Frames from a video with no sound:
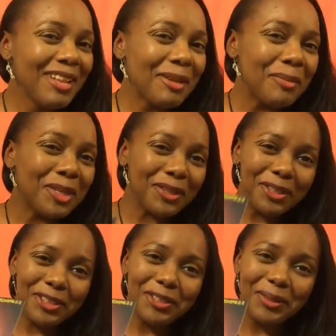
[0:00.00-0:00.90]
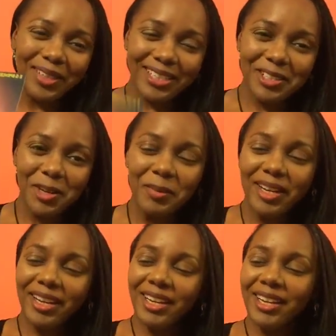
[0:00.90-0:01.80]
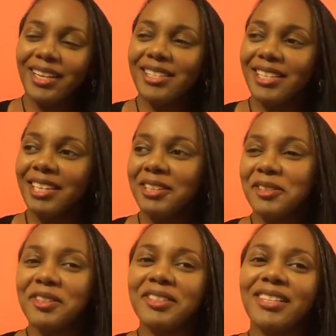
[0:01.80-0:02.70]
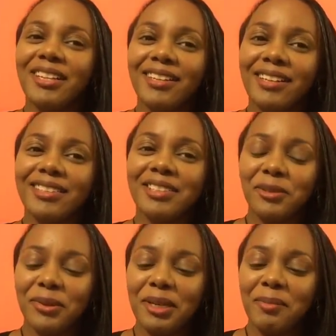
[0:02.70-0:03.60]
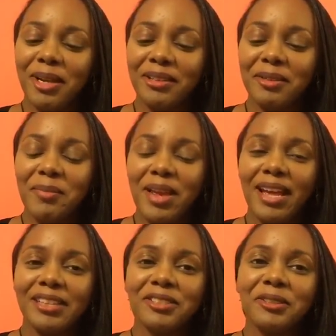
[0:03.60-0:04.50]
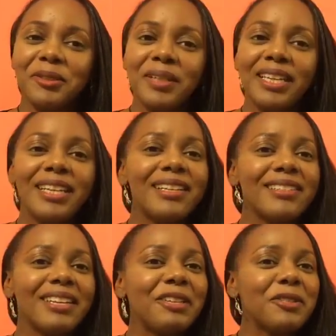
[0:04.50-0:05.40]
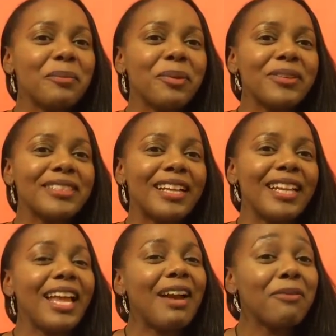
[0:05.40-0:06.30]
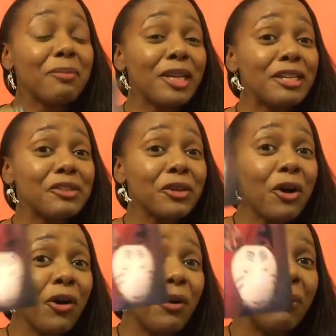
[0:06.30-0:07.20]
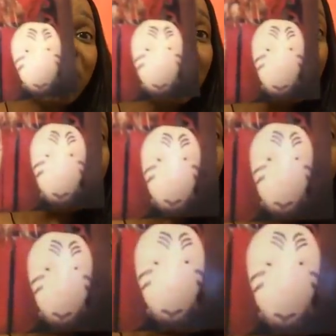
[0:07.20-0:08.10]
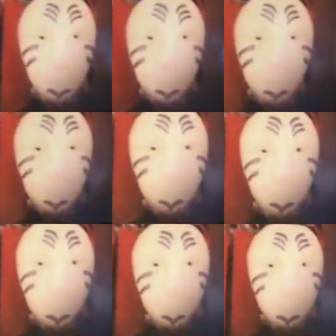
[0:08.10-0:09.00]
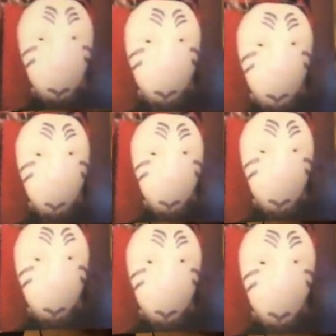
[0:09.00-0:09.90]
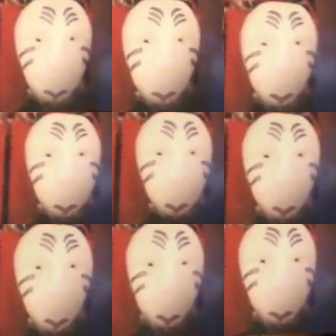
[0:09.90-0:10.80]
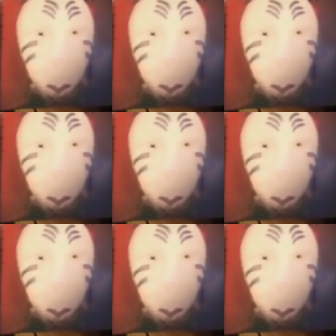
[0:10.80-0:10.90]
me tell you the story he told me. He said he used to tell like the story about the mask to little kids, and they used to burst out laughing because they're called booger mask. Pronounced that way. It's not spelled the